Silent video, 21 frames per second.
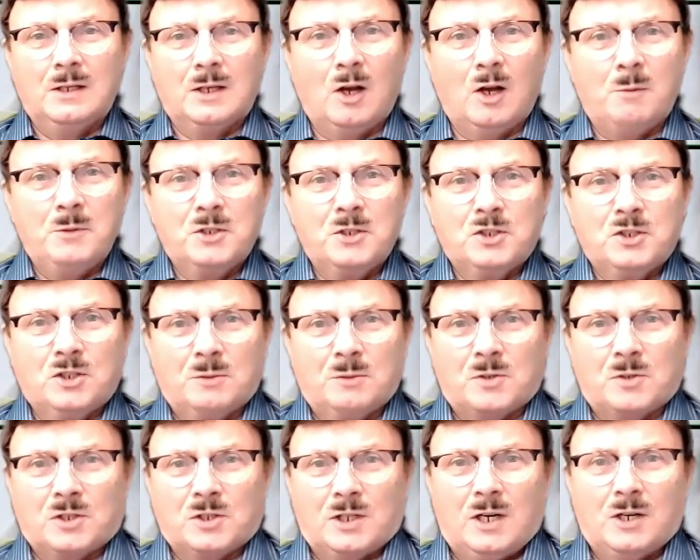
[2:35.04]
Communism
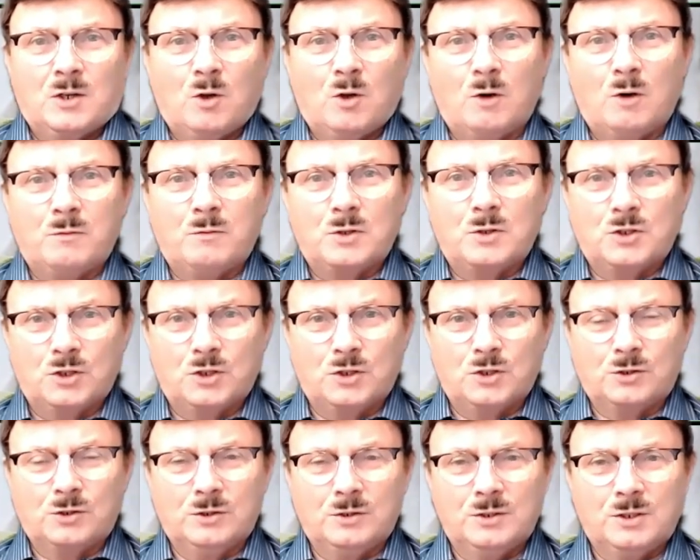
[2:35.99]
started off with
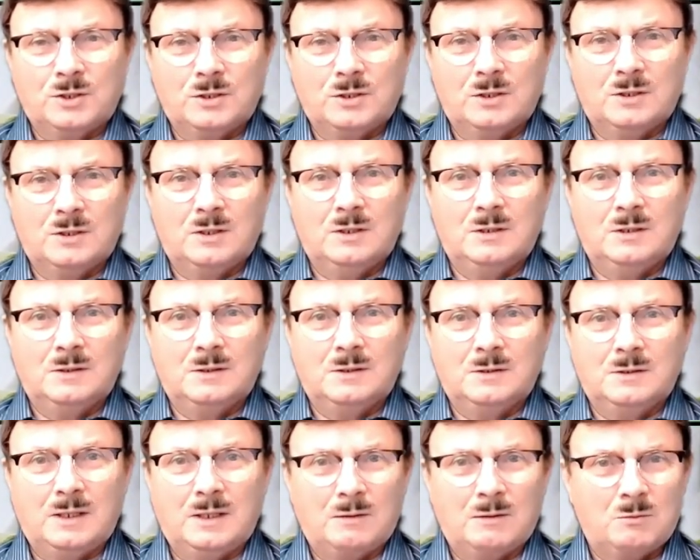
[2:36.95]
journalists.
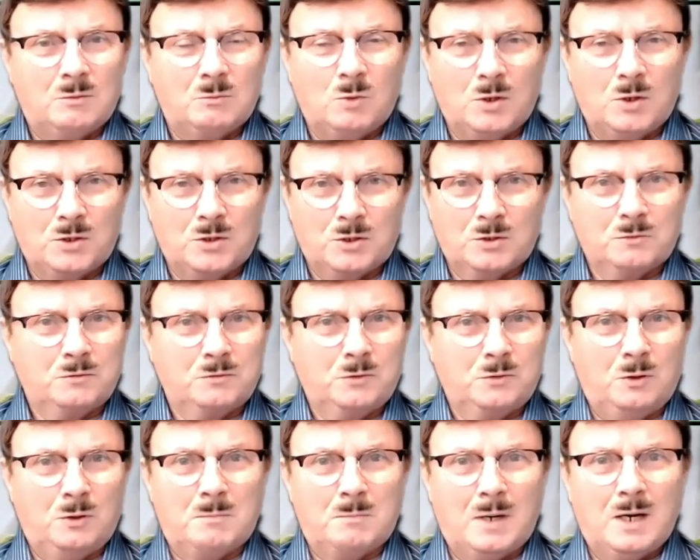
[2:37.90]
That
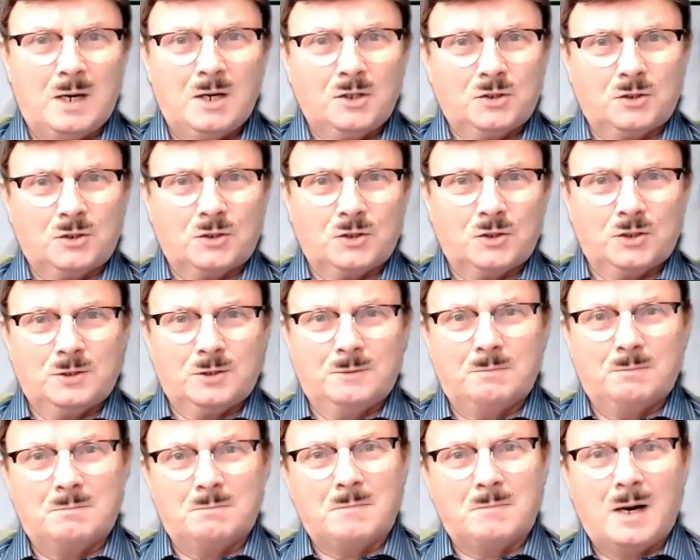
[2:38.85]
wonderful Marxist,
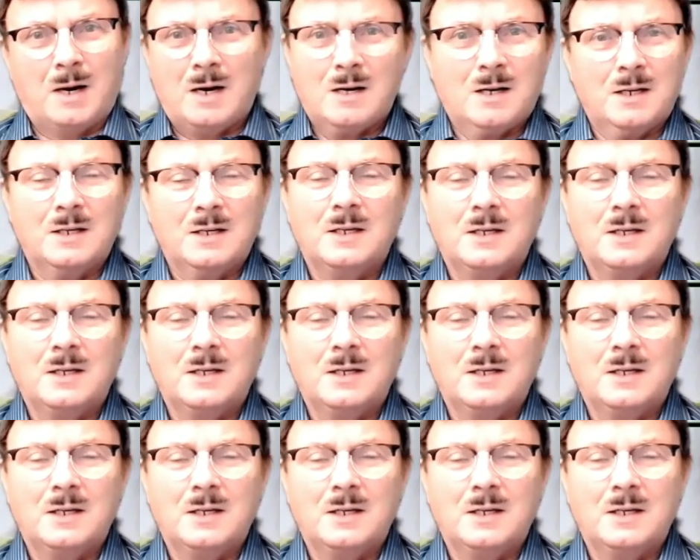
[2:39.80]
Marx,